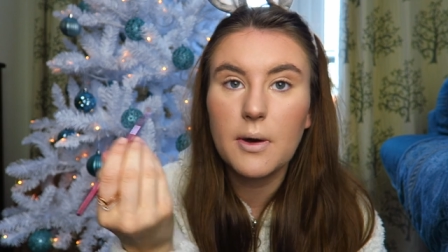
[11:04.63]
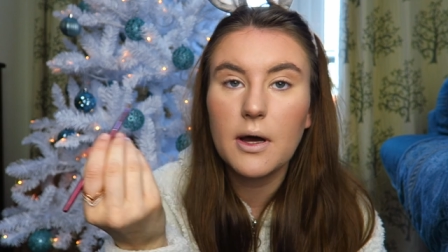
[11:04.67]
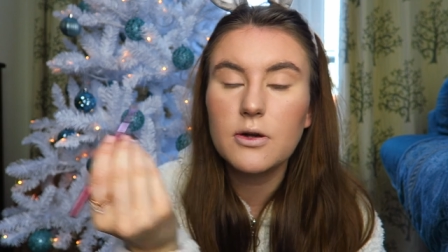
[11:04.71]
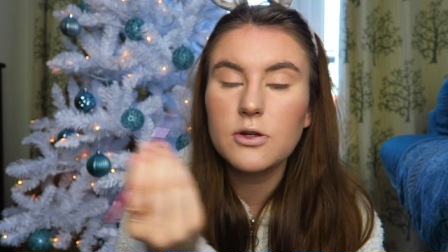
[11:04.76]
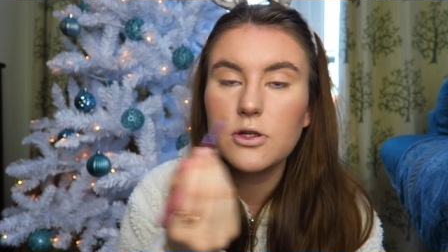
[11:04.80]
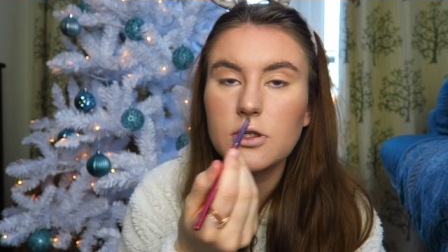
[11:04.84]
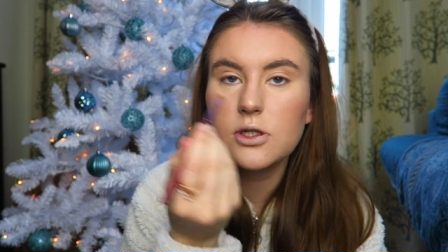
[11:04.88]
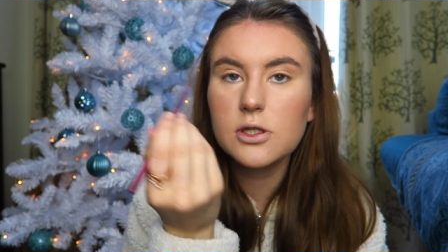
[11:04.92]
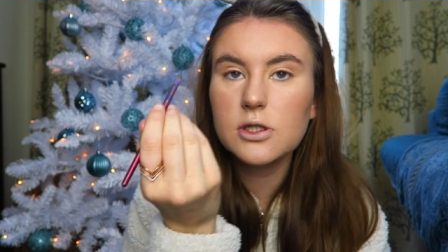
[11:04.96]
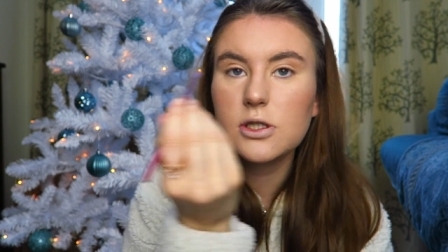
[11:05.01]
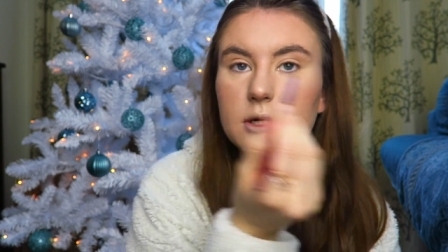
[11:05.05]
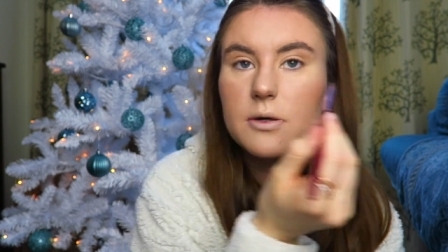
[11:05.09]
so I'll
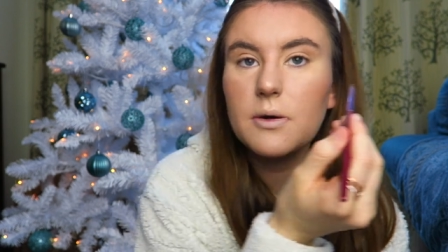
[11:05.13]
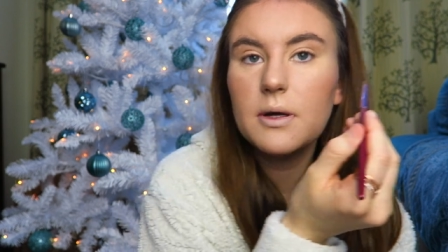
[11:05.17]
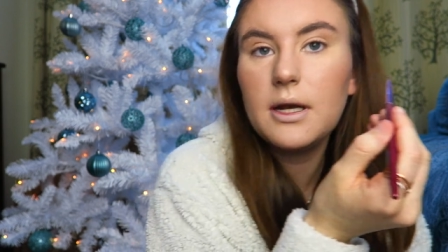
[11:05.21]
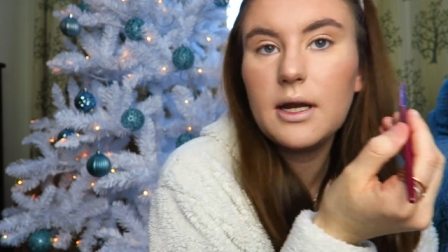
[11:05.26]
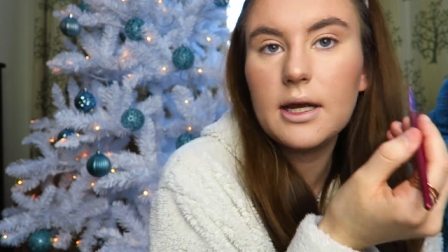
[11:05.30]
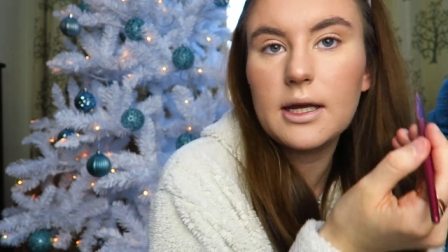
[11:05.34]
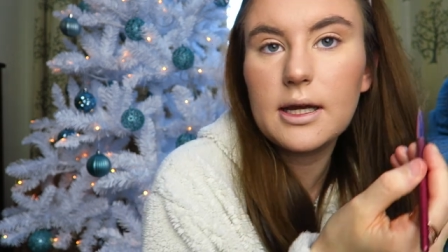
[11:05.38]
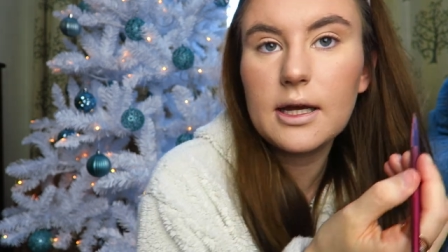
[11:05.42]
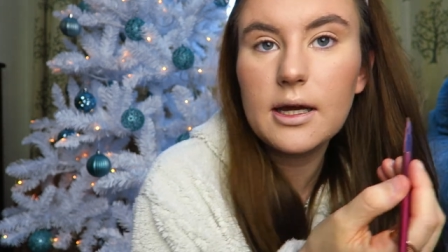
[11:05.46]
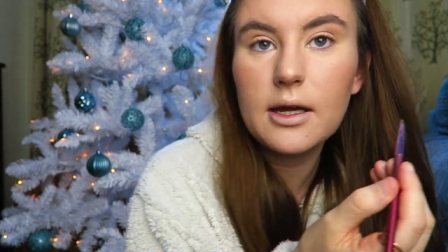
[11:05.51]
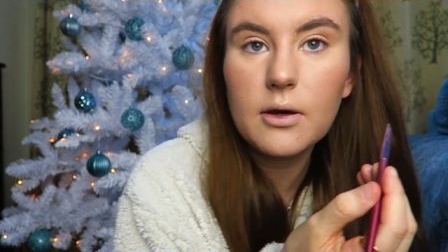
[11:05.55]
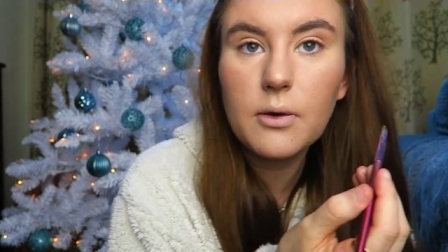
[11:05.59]
just do a,
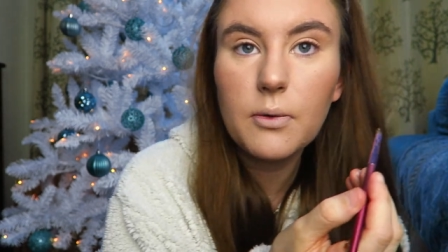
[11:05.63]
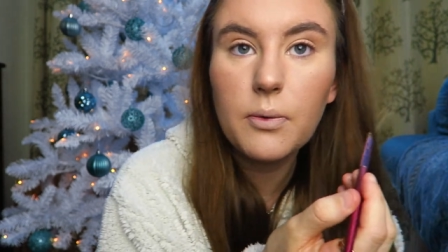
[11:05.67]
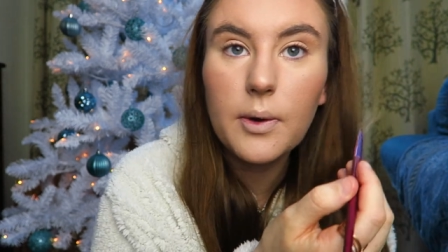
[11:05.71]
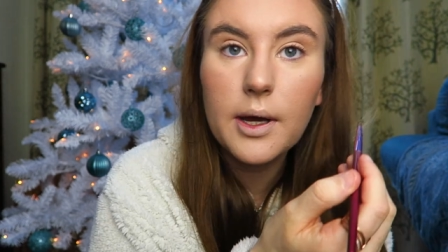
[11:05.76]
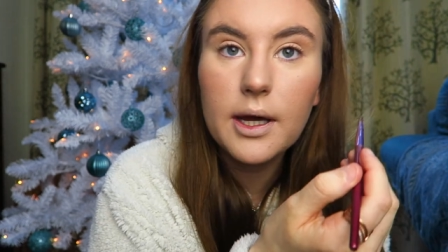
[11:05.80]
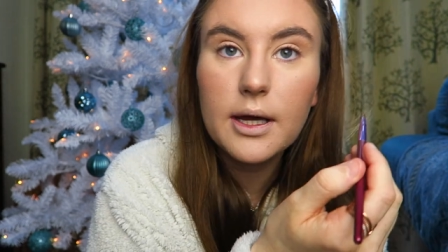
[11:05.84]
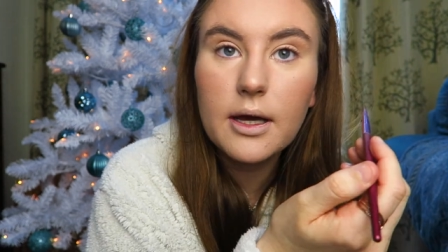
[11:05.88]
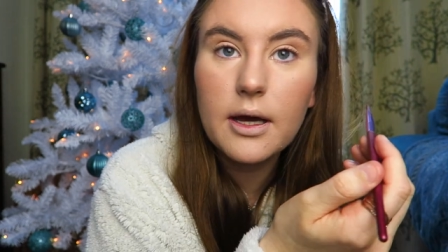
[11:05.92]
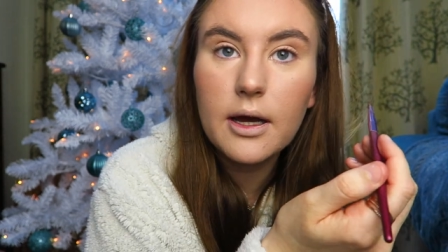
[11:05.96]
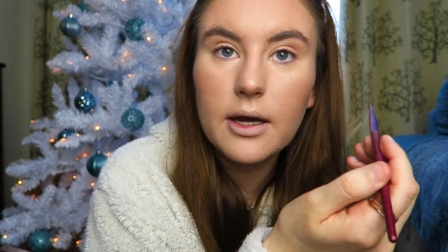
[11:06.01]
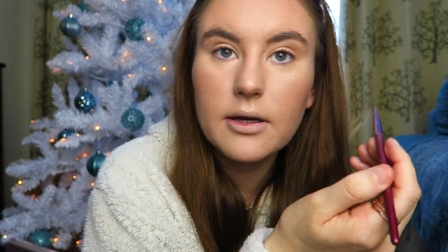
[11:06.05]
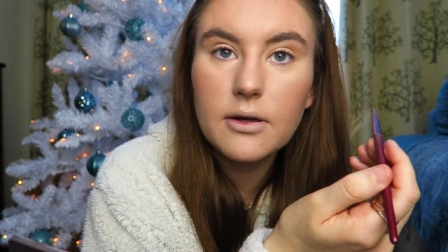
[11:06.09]
like a
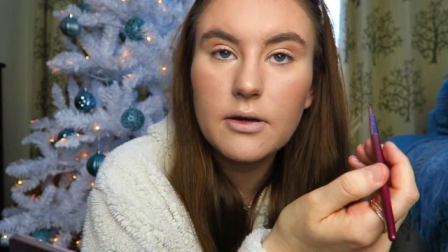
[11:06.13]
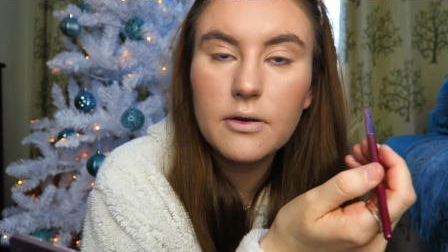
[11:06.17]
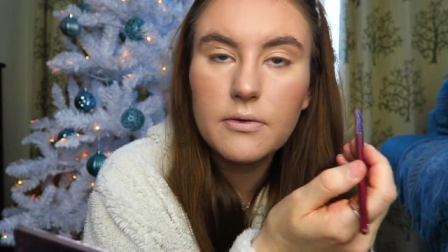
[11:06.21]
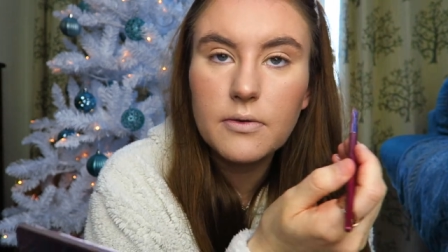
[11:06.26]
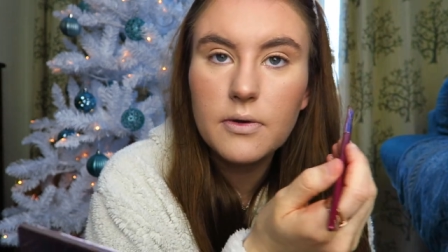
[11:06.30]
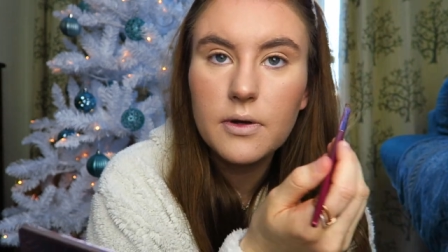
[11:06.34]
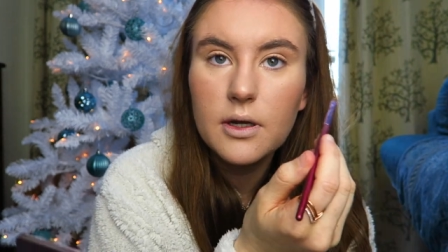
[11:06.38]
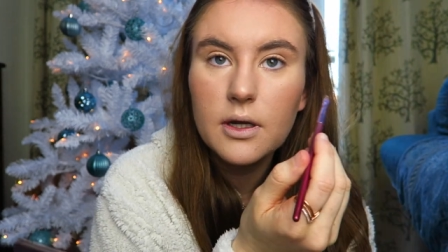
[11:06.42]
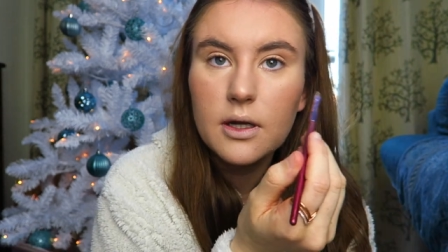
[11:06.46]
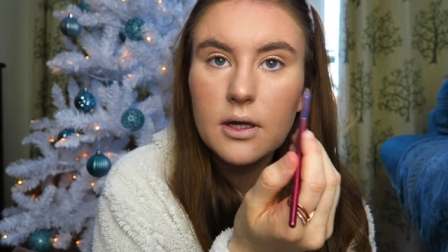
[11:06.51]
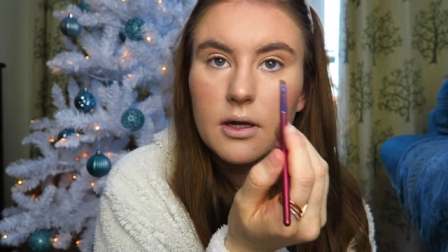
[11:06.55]
quick kind of